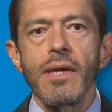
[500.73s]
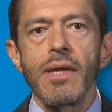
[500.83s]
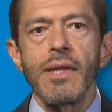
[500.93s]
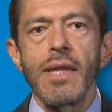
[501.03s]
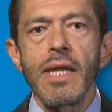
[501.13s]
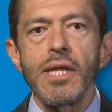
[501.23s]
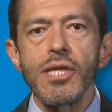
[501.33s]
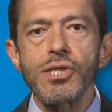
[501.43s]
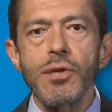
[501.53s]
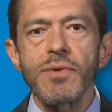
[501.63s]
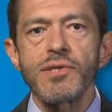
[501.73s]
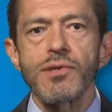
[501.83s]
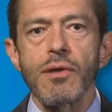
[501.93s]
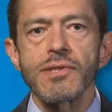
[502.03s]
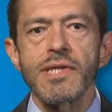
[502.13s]
In the initial
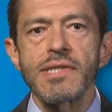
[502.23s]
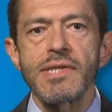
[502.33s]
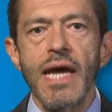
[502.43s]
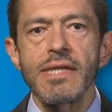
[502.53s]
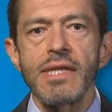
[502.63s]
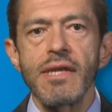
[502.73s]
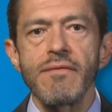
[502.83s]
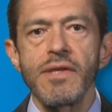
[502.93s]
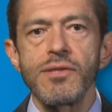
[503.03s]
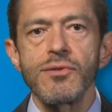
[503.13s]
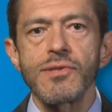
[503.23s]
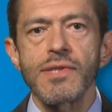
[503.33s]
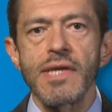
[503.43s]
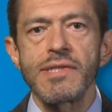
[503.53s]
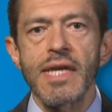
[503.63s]
results, the dasatinib induced
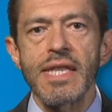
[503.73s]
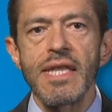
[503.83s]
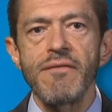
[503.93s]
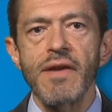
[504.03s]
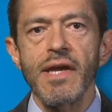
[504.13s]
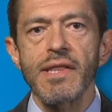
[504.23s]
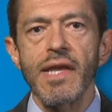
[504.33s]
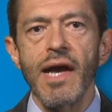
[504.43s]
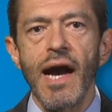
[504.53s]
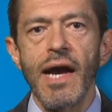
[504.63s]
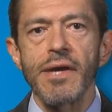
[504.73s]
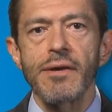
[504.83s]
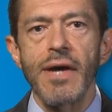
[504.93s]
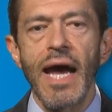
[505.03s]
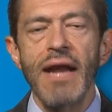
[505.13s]
a significantly
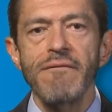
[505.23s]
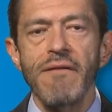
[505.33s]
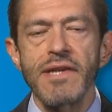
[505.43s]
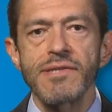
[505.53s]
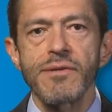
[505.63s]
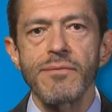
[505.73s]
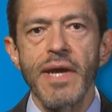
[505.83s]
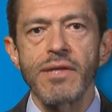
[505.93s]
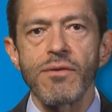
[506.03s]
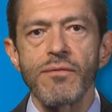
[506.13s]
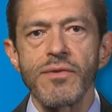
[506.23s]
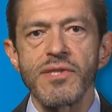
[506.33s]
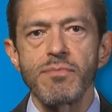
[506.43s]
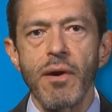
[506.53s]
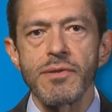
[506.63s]
higher and faster rate of
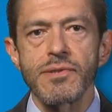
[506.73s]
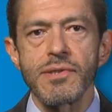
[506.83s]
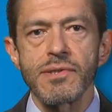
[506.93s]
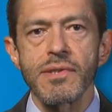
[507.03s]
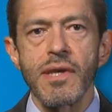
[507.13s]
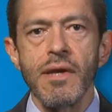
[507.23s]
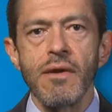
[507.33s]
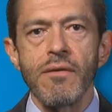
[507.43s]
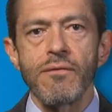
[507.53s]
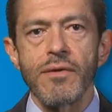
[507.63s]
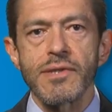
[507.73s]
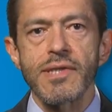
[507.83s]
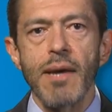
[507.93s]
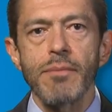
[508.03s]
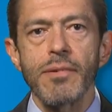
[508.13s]
responses. For
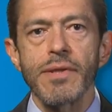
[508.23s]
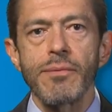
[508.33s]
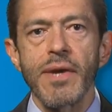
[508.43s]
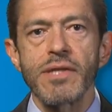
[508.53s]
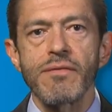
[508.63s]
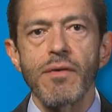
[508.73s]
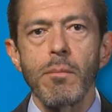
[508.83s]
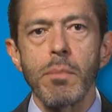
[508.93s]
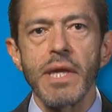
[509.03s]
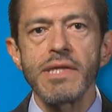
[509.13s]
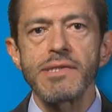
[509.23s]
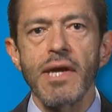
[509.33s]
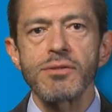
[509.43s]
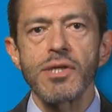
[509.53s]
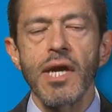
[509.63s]
example, the rate of complete
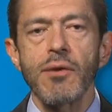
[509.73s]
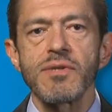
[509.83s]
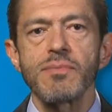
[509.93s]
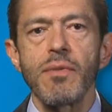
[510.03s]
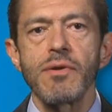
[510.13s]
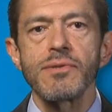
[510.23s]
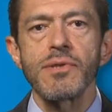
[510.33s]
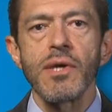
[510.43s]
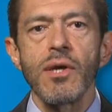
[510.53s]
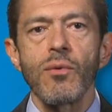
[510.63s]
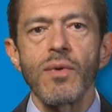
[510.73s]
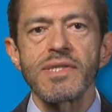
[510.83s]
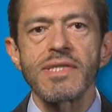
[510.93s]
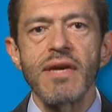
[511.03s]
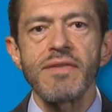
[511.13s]
cytogenetic response was
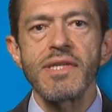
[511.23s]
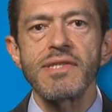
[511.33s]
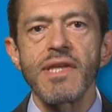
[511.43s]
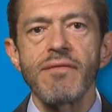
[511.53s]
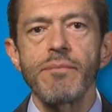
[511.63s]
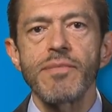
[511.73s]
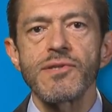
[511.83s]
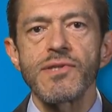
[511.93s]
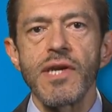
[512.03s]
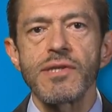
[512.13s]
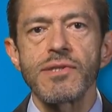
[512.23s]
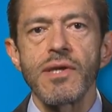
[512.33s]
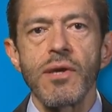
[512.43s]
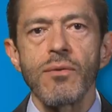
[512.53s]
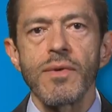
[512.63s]
77%
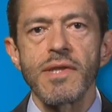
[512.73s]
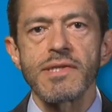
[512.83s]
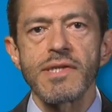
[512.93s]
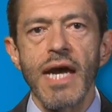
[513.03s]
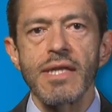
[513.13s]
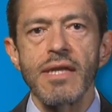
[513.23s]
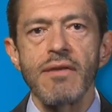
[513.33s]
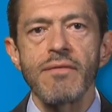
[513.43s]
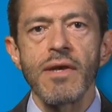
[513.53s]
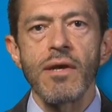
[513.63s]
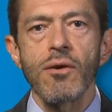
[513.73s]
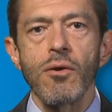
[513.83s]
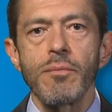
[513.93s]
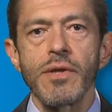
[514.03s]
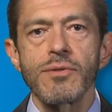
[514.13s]
with the dasatinib
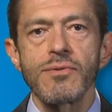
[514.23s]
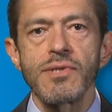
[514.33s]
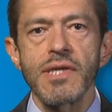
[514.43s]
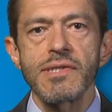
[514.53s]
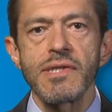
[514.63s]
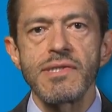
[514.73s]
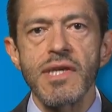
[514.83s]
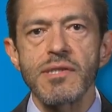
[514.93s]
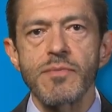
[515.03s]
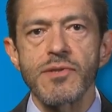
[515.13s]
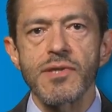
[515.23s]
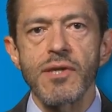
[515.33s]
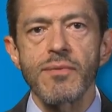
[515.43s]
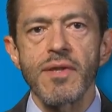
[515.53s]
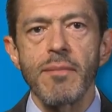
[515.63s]
compared to
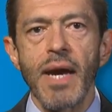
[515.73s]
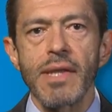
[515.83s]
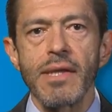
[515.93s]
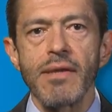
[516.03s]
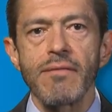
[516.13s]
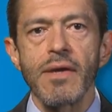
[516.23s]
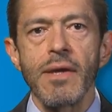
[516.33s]
66% with imatinib